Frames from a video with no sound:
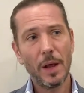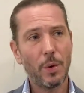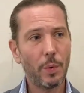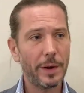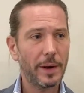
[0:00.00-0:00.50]

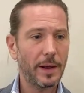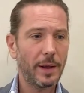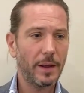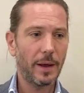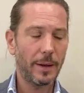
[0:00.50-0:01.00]
when I
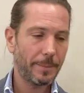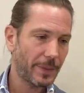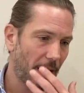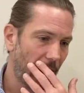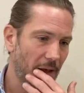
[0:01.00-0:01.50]

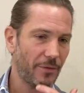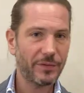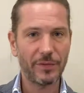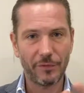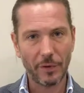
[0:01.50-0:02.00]

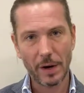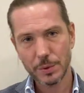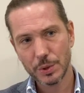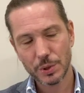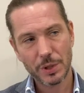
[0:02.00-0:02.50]
left
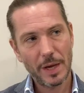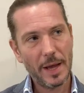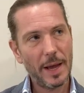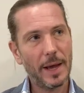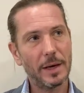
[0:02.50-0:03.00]
France,
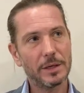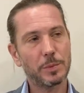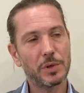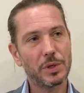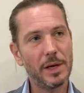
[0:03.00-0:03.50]
and
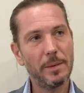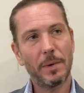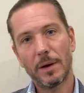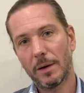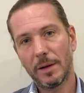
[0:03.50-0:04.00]
especially
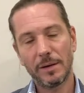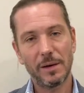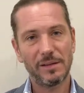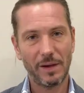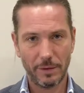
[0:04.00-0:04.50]
my
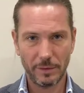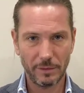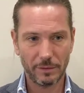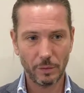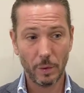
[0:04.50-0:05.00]
little town and
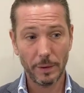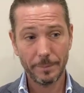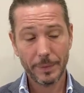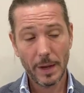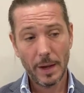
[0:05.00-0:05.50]
so
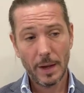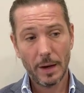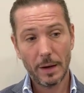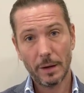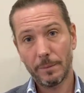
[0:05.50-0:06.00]

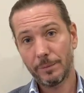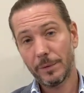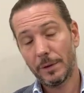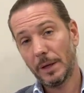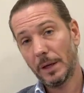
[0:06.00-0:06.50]
on,
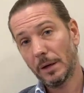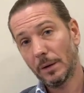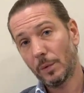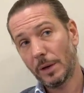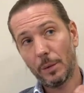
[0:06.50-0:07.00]

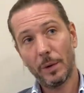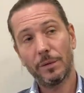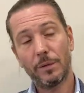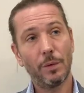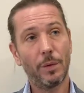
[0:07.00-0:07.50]
when I went
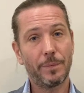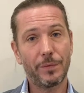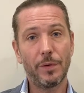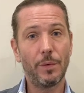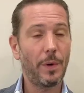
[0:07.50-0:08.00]
to
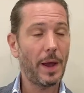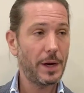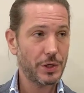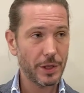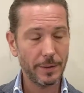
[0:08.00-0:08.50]

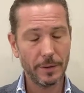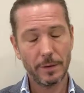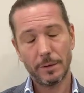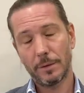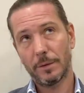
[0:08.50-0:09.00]
Asia
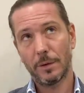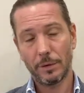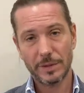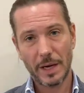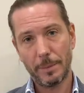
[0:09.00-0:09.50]
a long
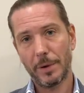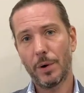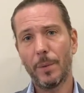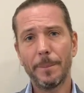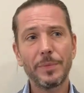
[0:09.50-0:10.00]
time
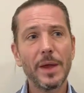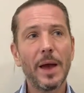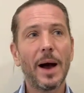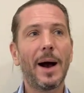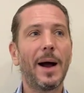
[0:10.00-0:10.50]
ago,
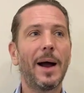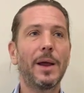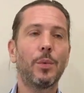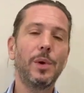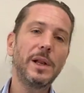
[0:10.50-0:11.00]
I
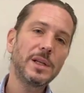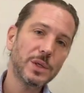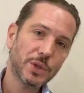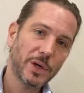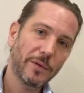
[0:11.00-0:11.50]
really
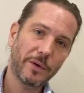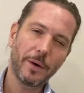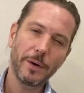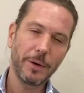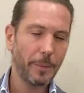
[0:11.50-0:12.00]

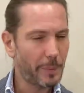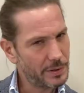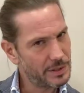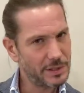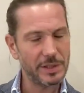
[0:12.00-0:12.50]
discovered,
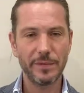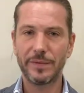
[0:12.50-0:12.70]
positive